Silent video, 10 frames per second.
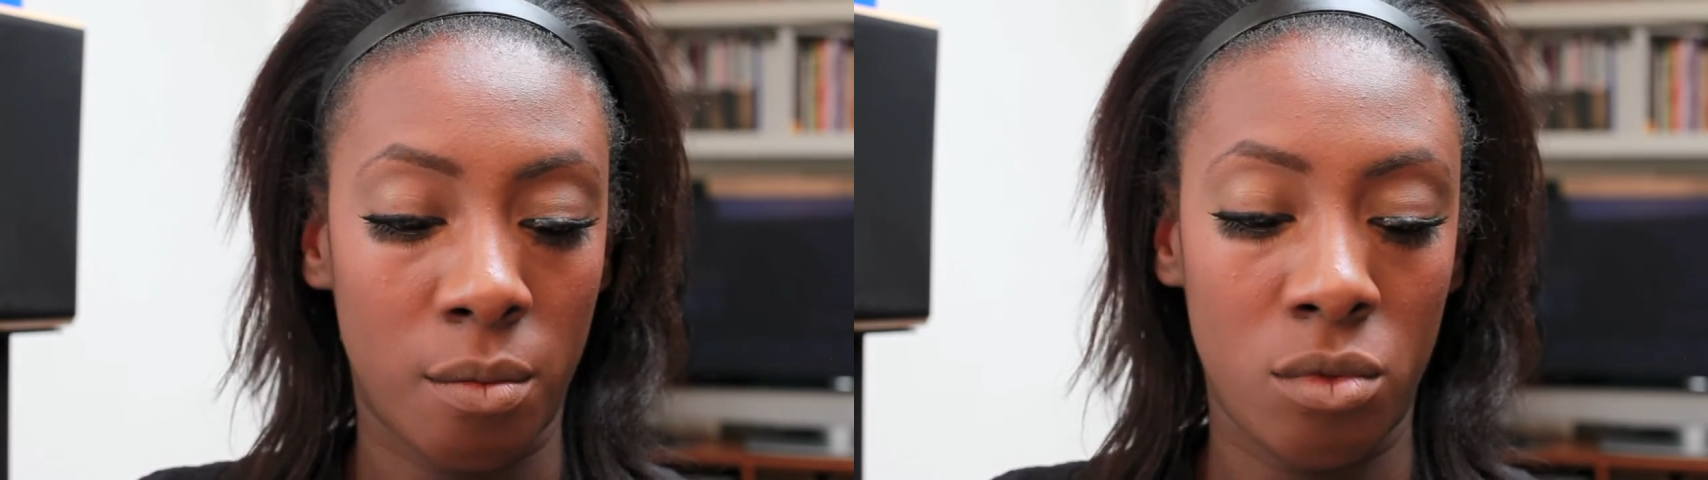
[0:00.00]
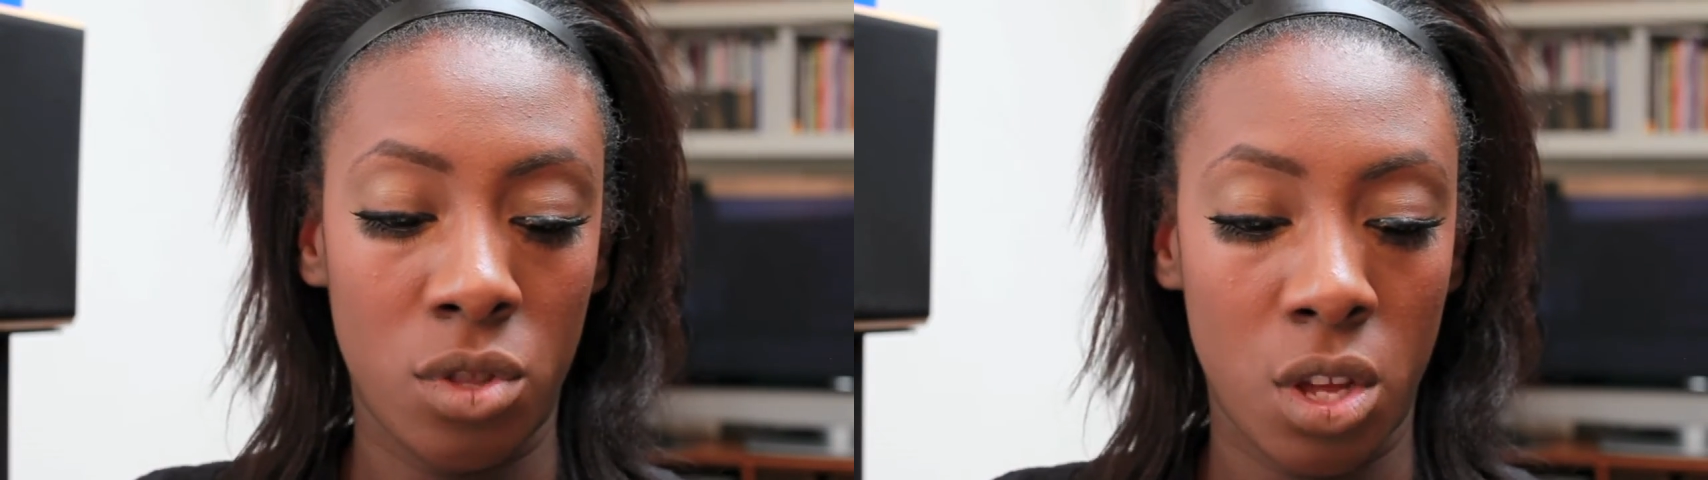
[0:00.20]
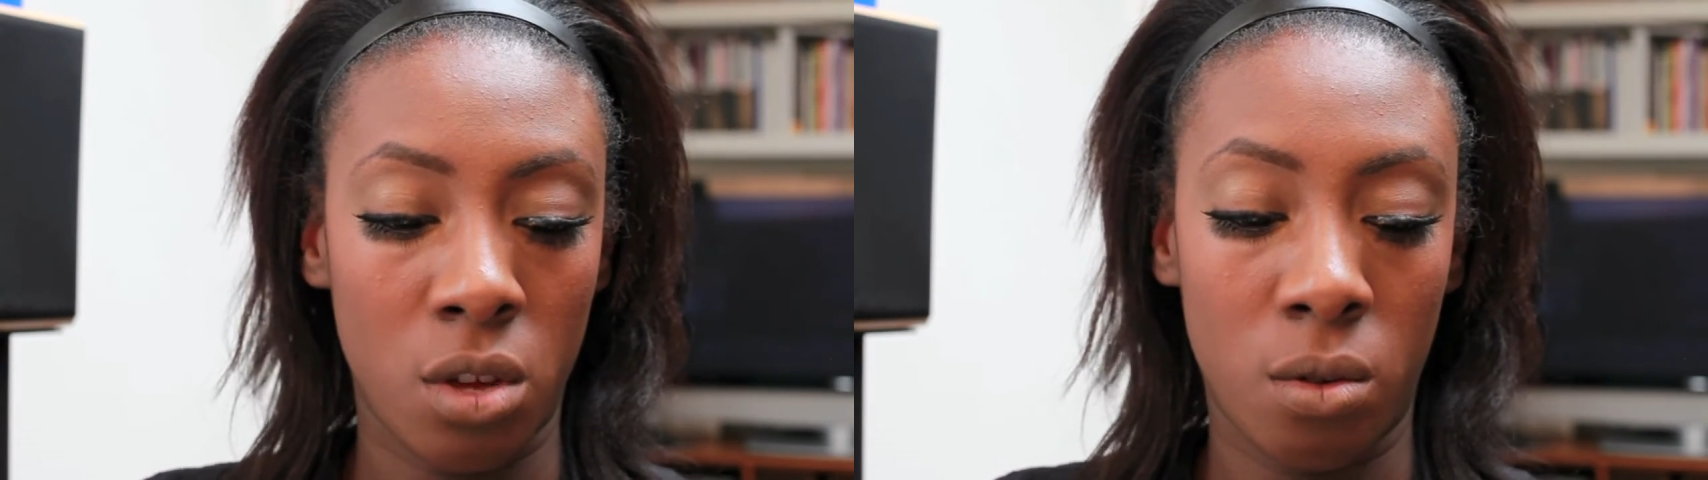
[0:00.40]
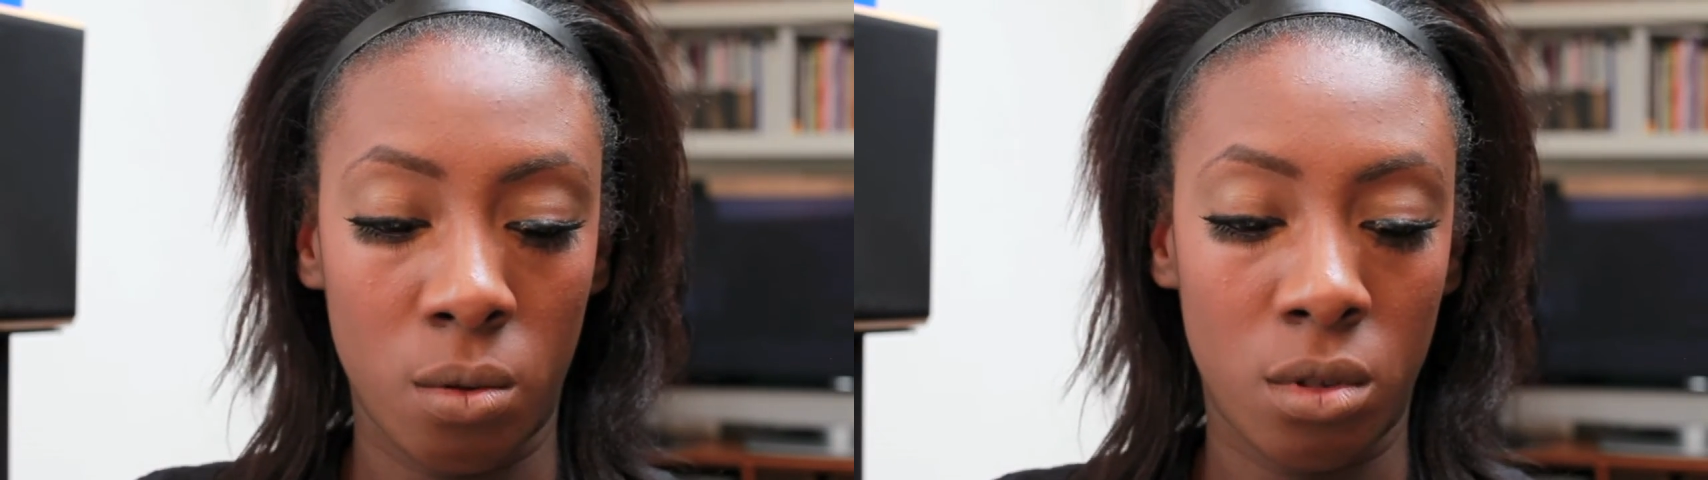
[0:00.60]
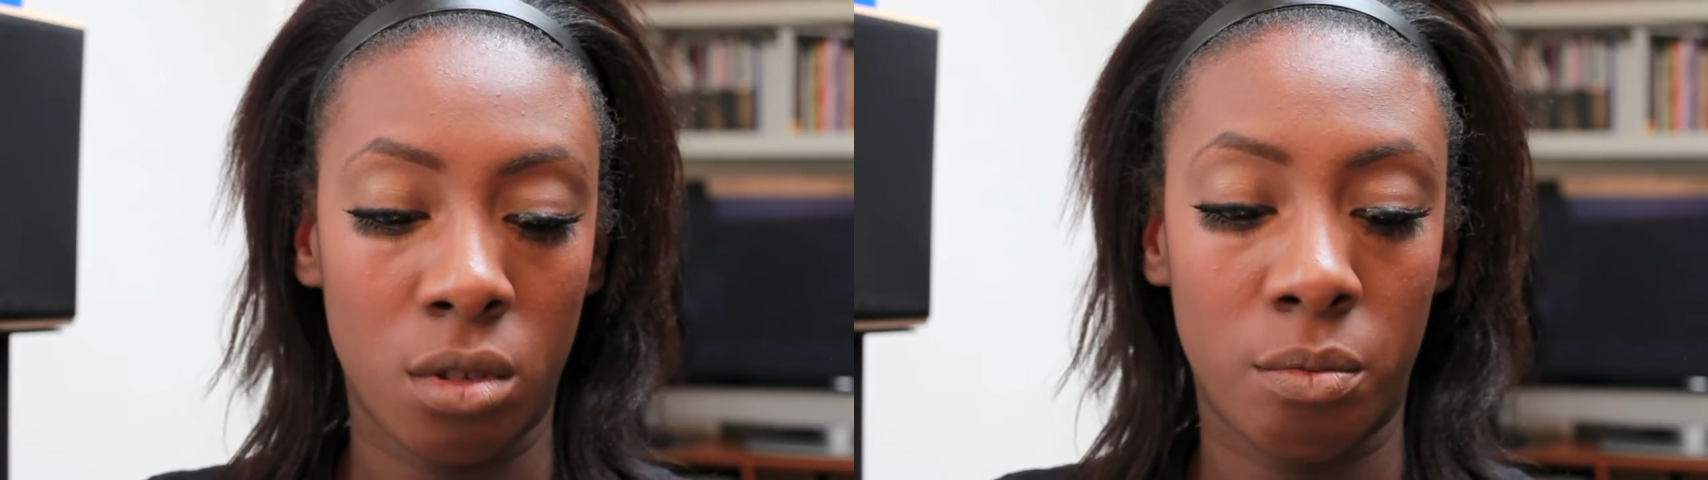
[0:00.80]

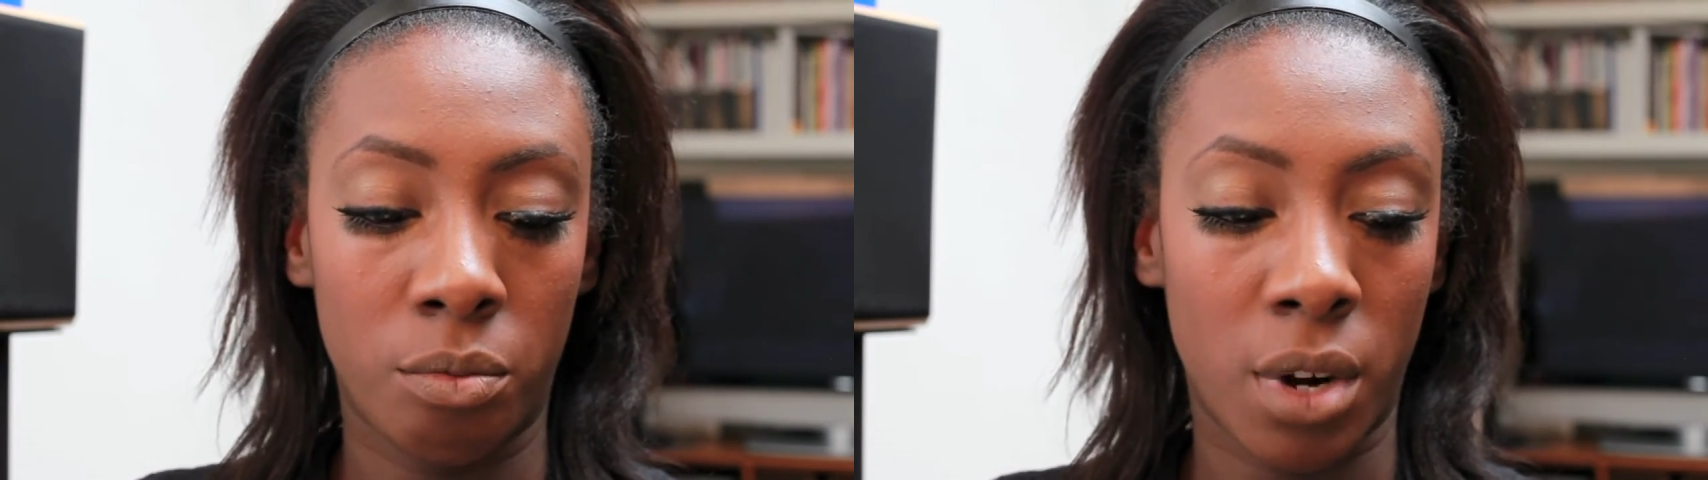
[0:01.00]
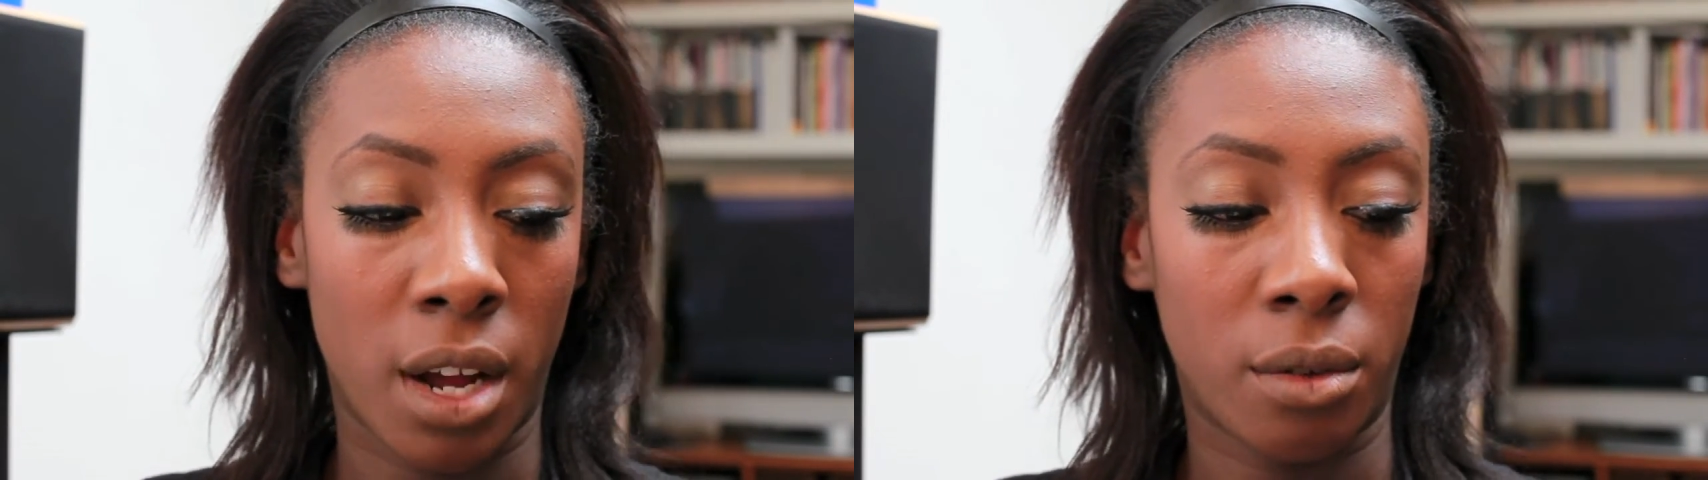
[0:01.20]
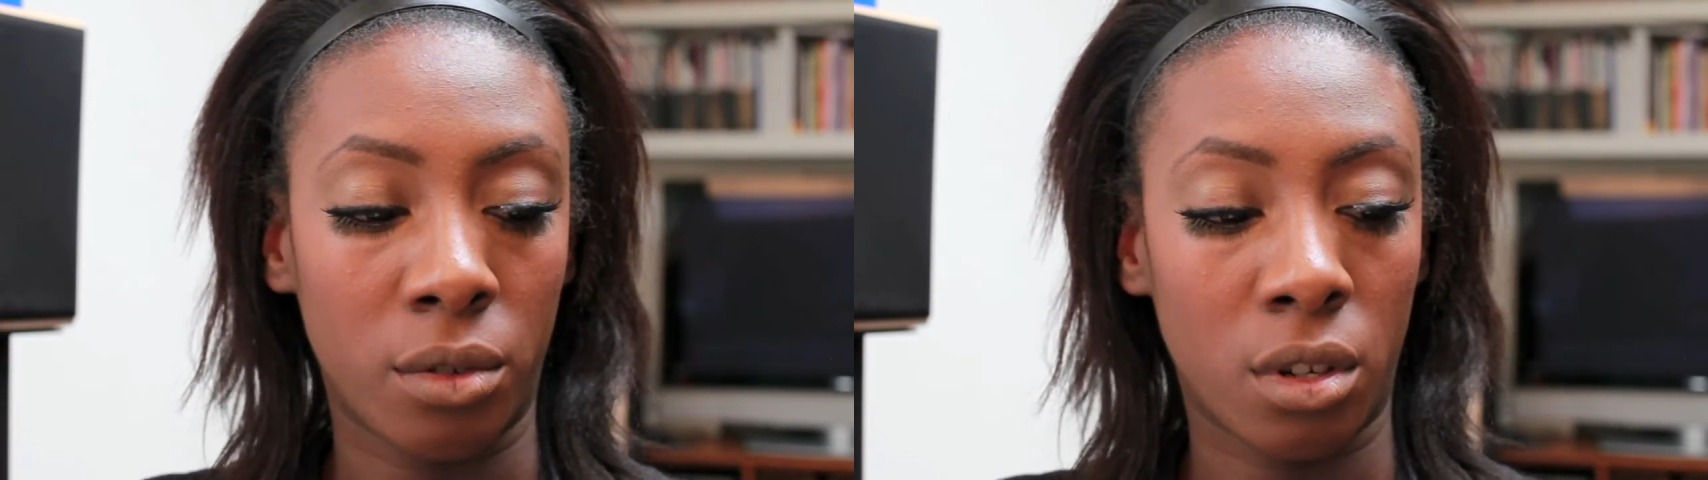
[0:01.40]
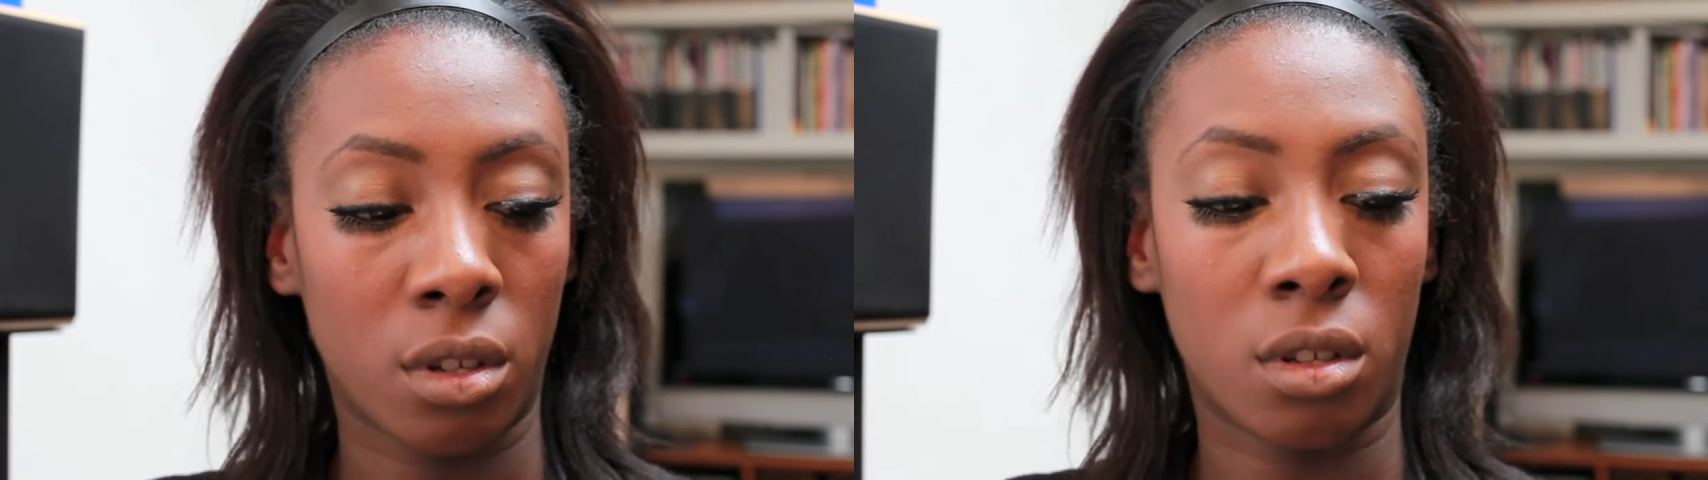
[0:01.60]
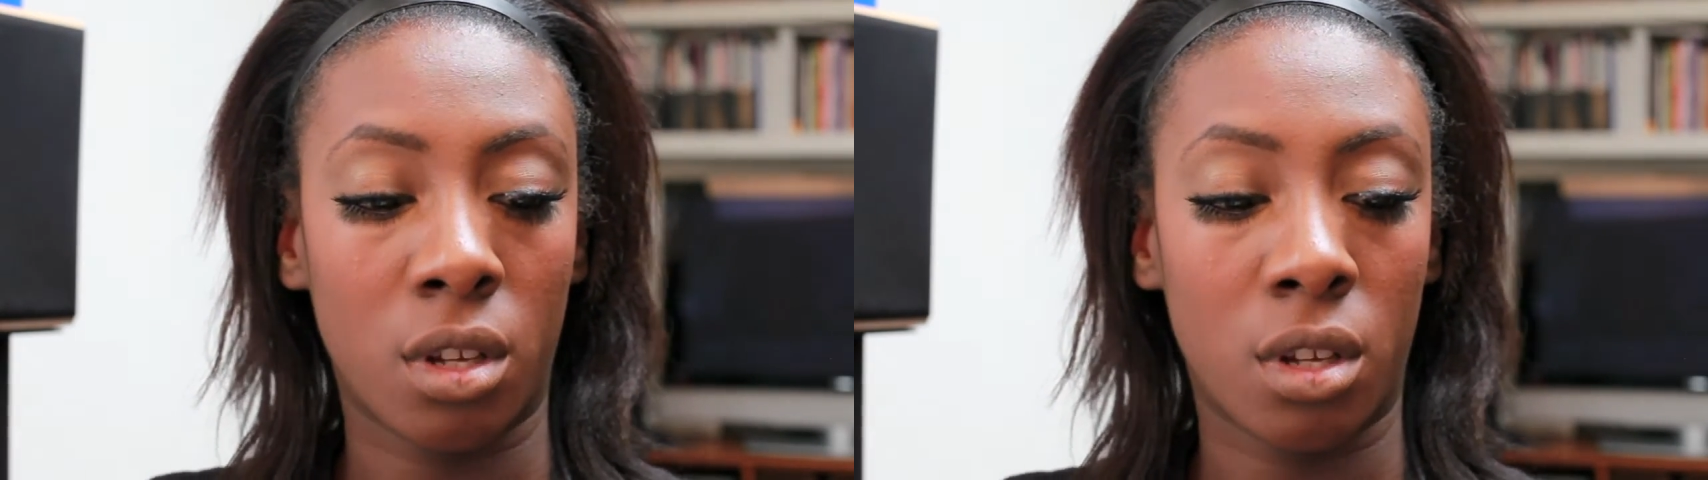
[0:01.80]
nude brown